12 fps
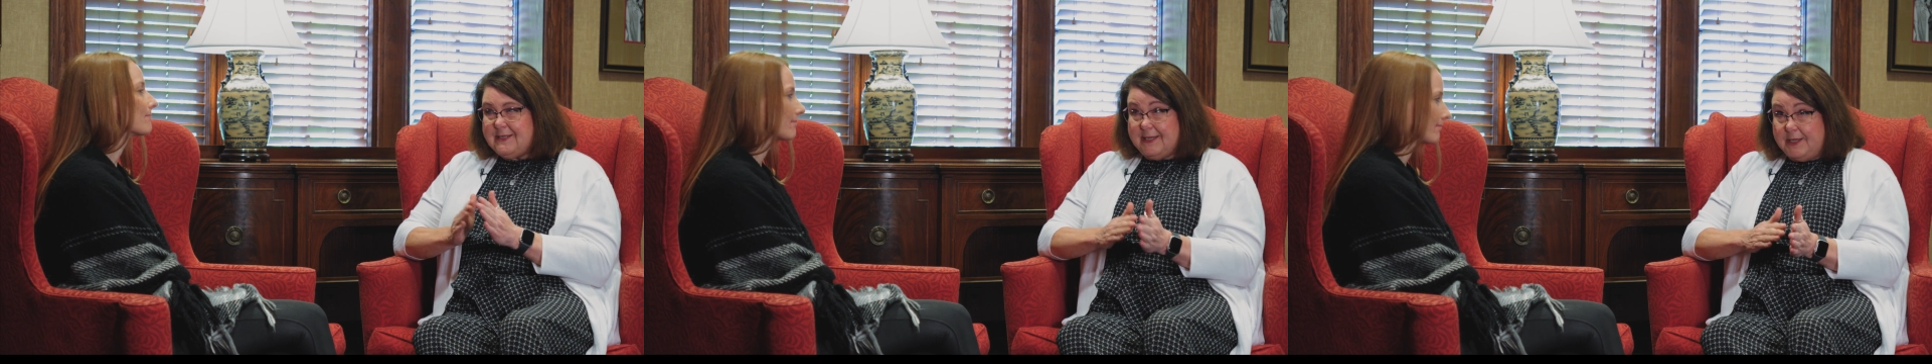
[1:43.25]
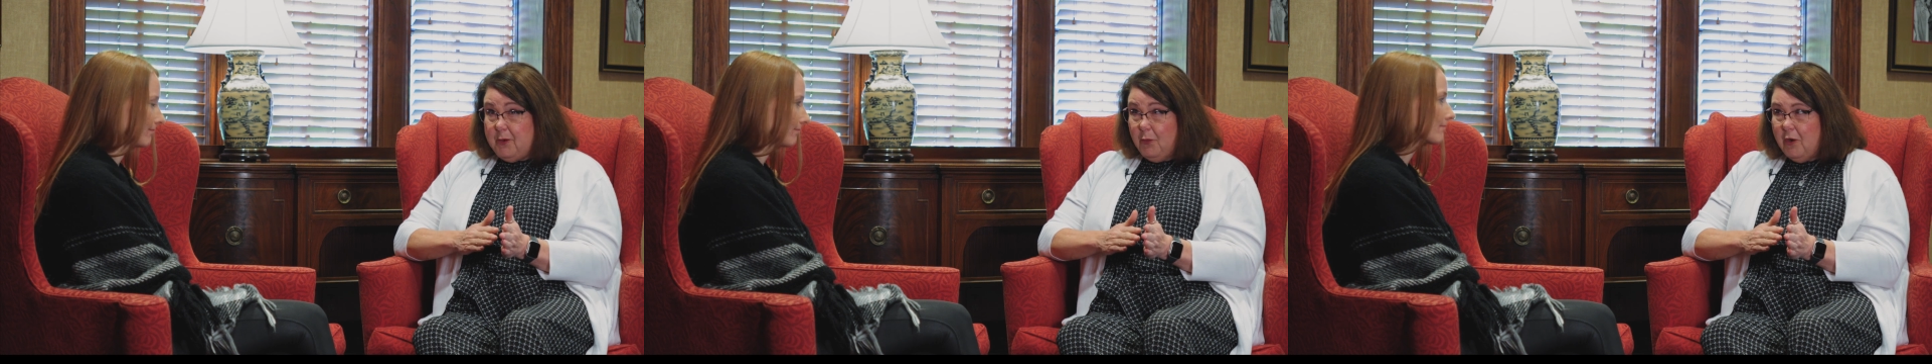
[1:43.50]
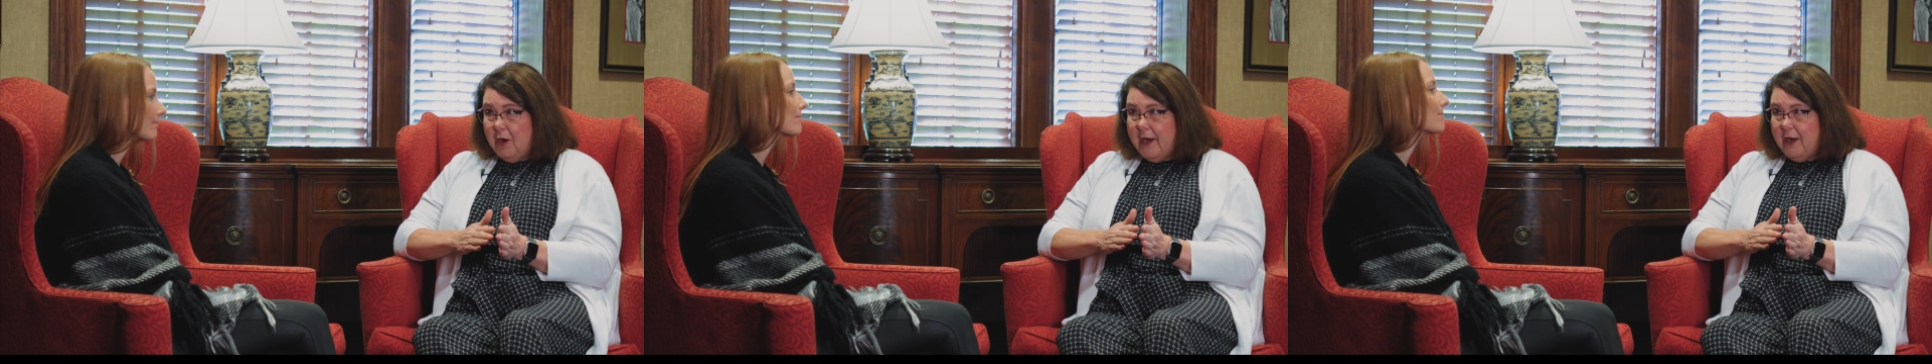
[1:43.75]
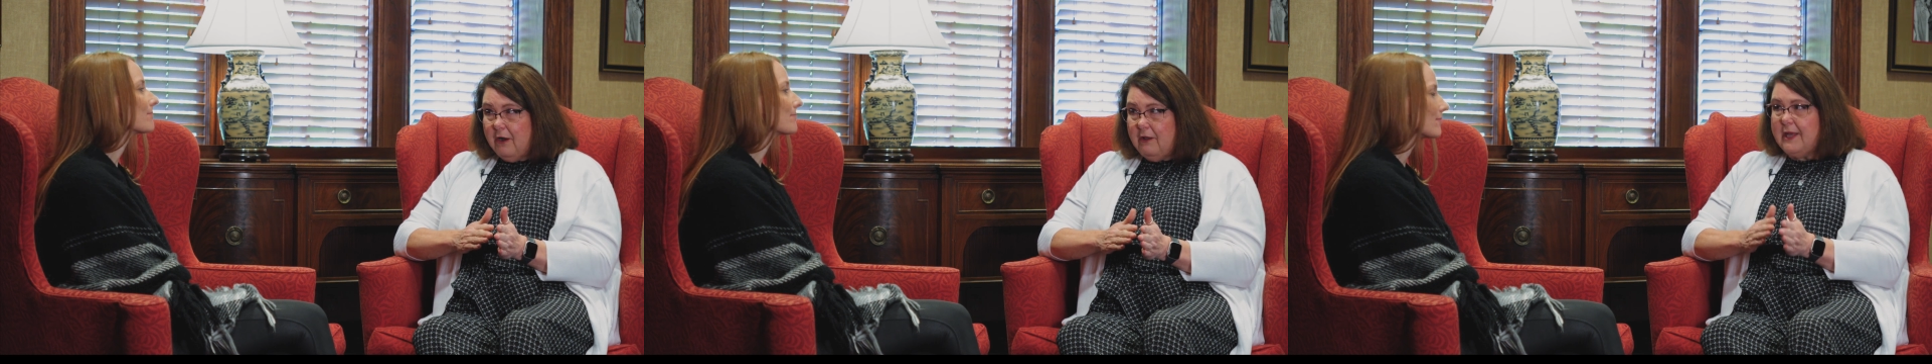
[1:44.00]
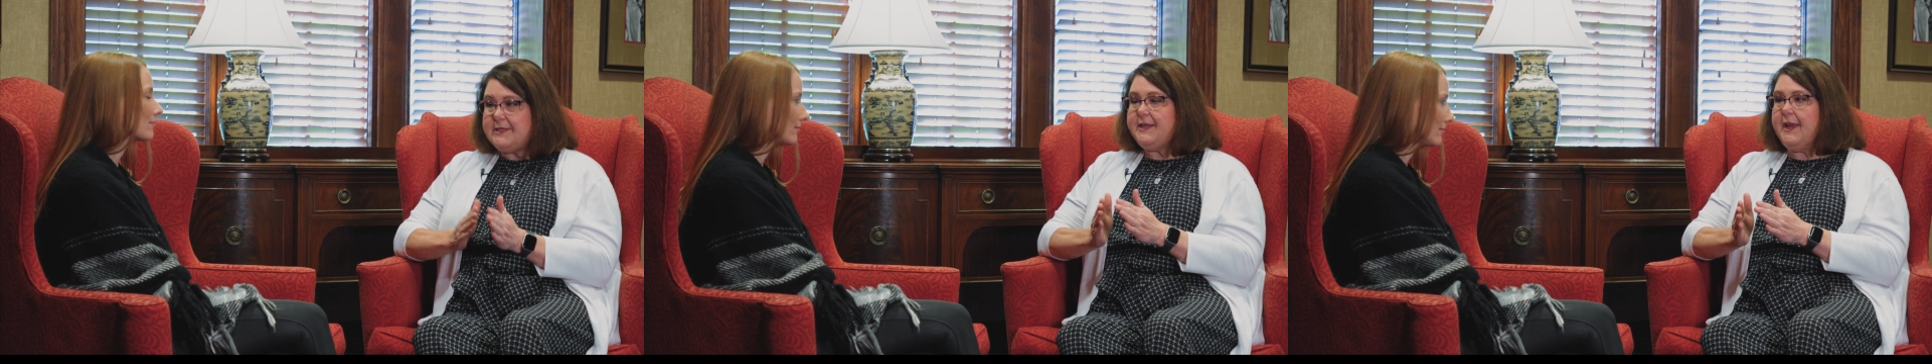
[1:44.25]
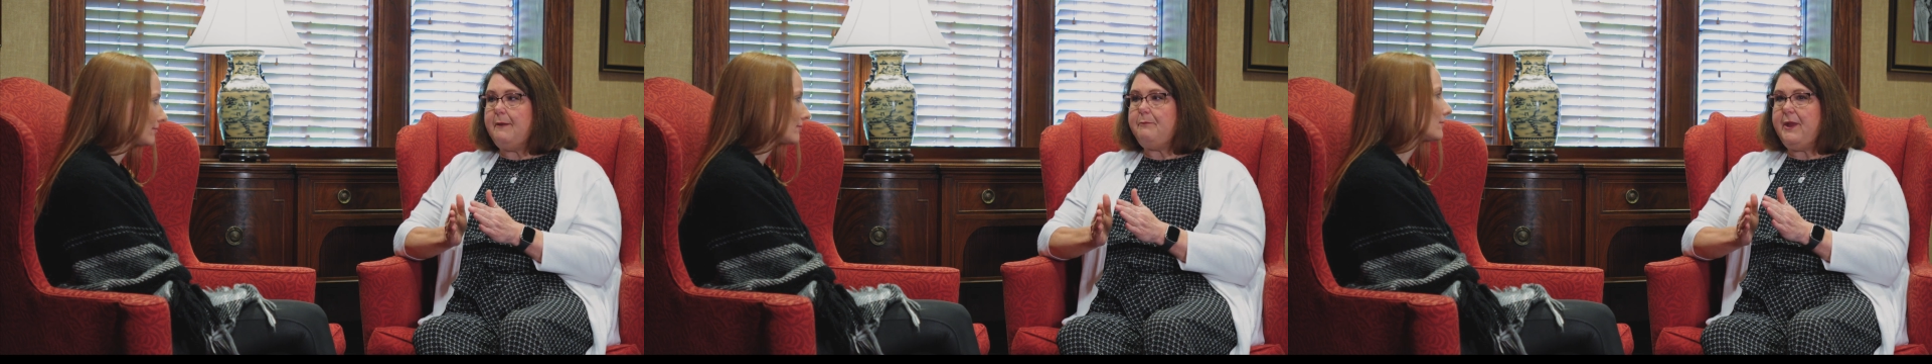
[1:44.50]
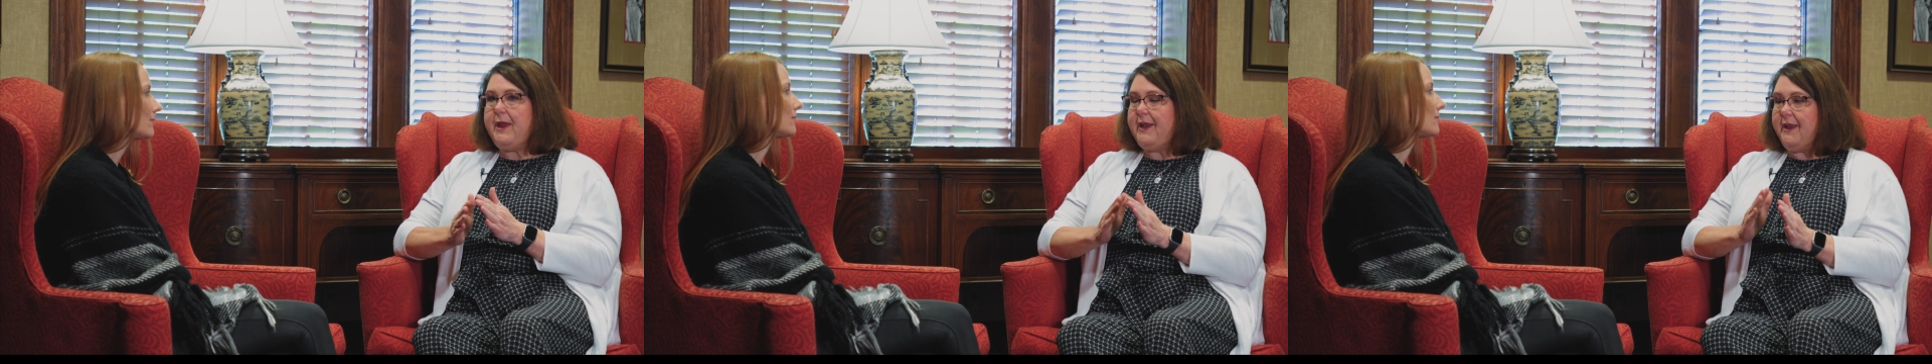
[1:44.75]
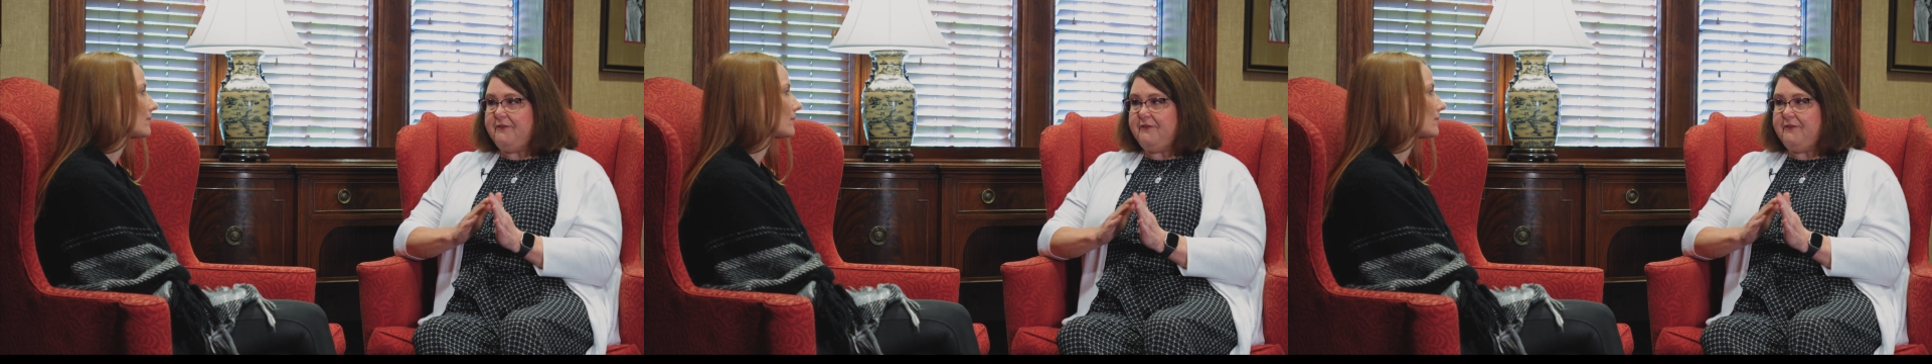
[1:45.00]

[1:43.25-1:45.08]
Did it work in our last campaign?